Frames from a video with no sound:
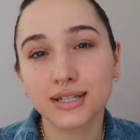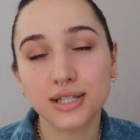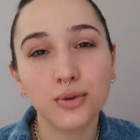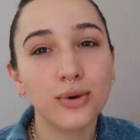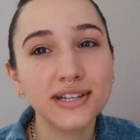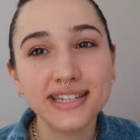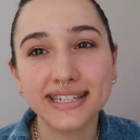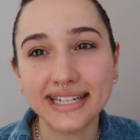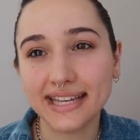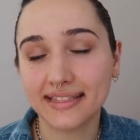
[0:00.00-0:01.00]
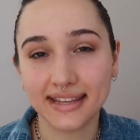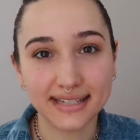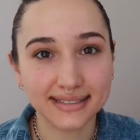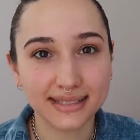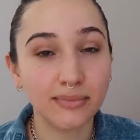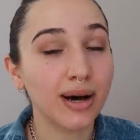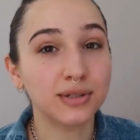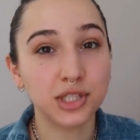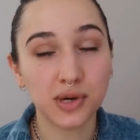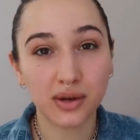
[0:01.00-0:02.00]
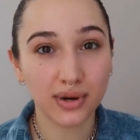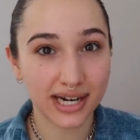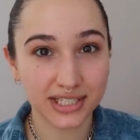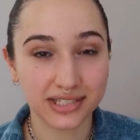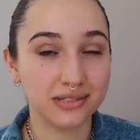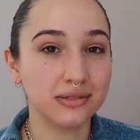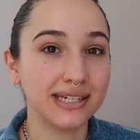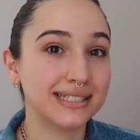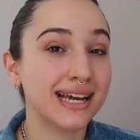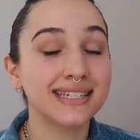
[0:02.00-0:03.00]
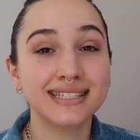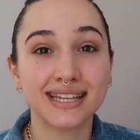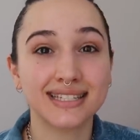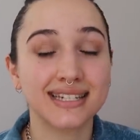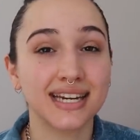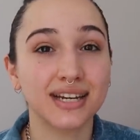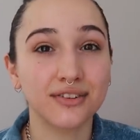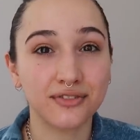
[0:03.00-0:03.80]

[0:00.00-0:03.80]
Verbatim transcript: So one of the neat things about doing what I do and taste testing